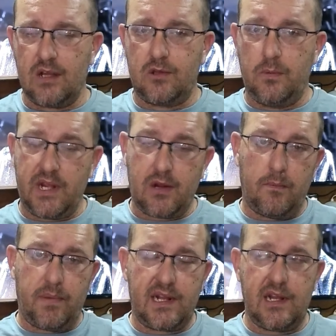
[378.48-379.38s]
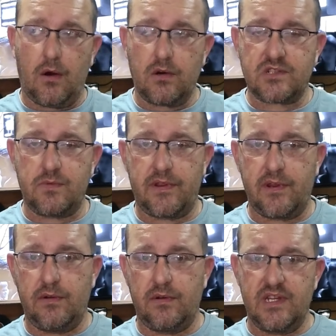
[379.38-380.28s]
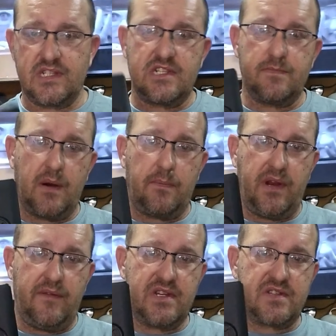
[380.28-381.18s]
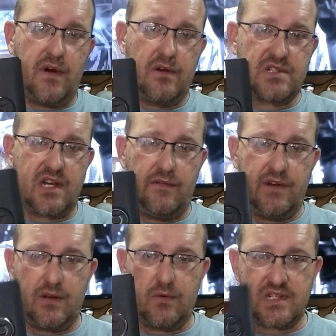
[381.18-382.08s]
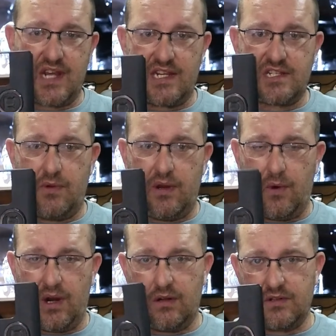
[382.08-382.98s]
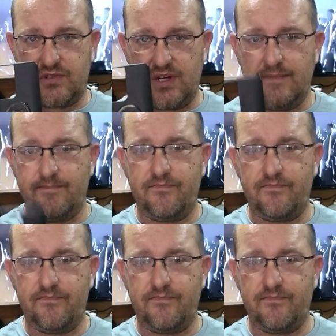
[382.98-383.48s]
to be completely honest with you, this is my previous phone's cover. It was a S21 Ultra.